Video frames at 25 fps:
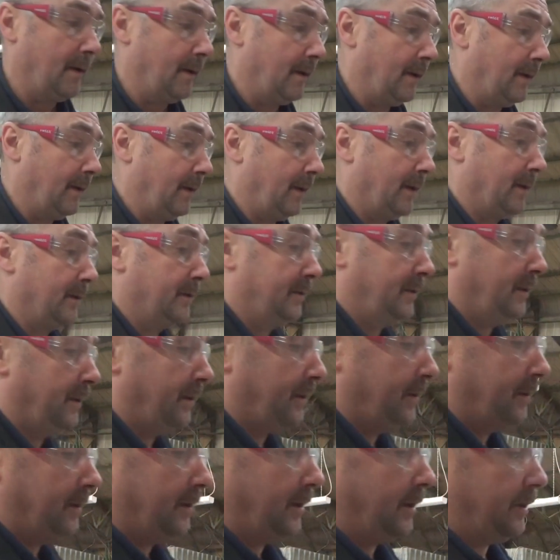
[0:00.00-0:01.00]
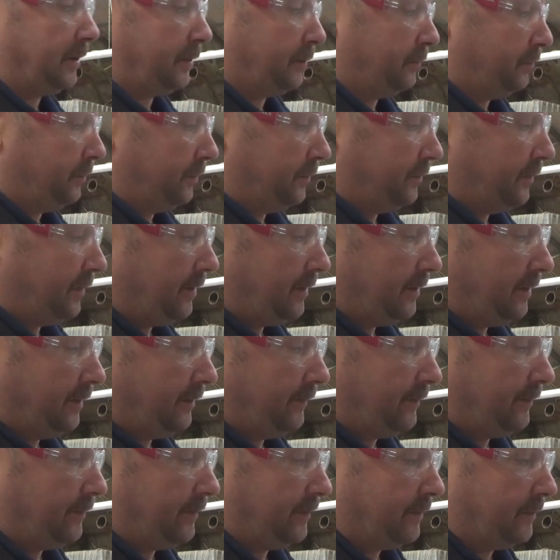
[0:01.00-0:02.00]
And that's your
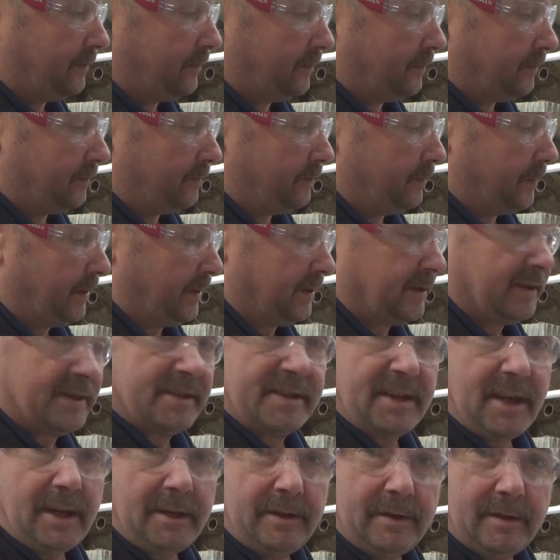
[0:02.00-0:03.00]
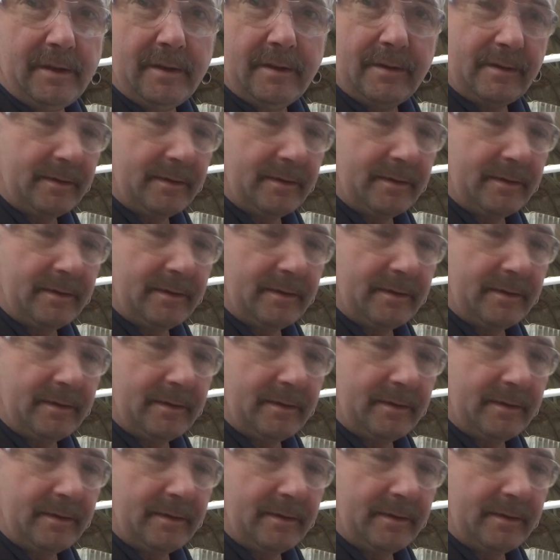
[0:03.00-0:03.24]
Aquadrive B10.